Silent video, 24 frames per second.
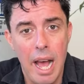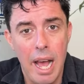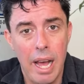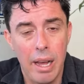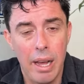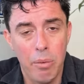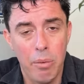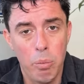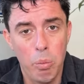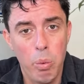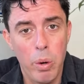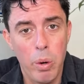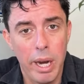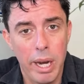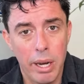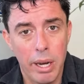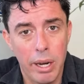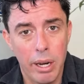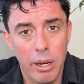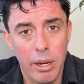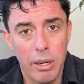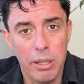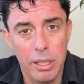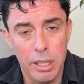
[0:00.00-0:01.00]

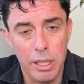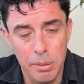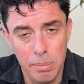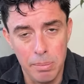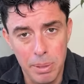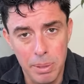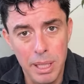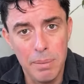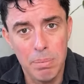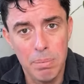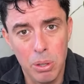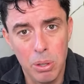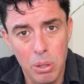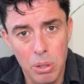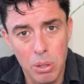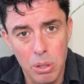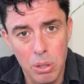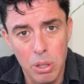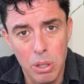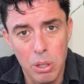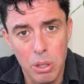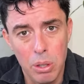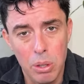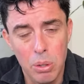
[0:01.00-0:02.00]
Where the people
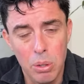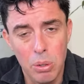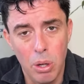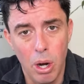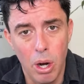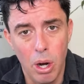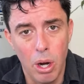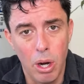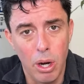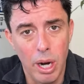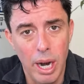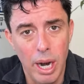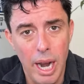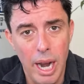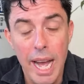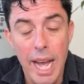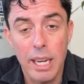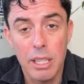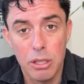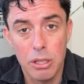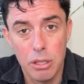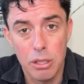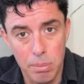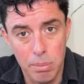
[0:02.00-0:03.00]
who are
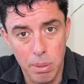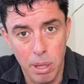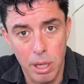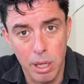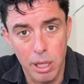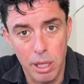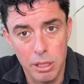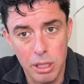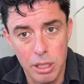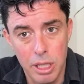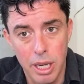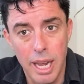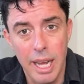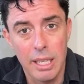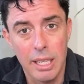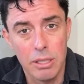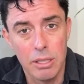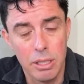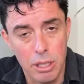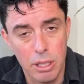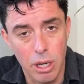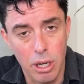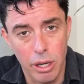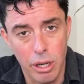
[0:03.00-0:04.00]
actually punished and
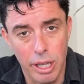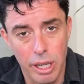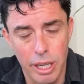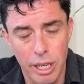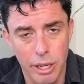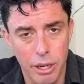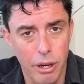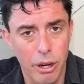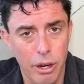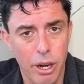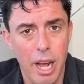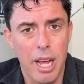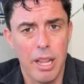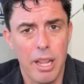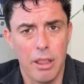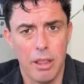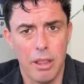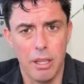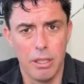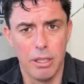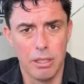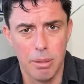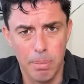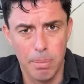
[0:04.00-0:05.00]
actually targeted are not
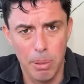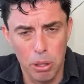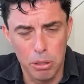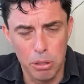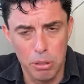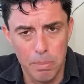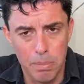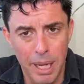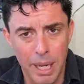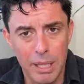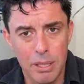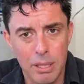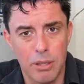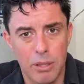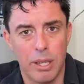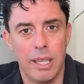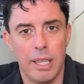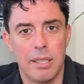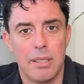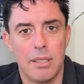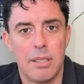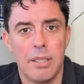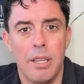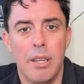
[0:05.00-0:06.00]
the supposed
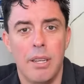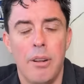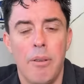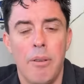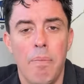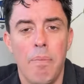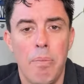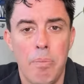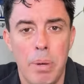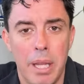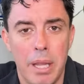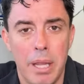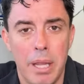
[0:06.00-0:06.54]
patriots, but the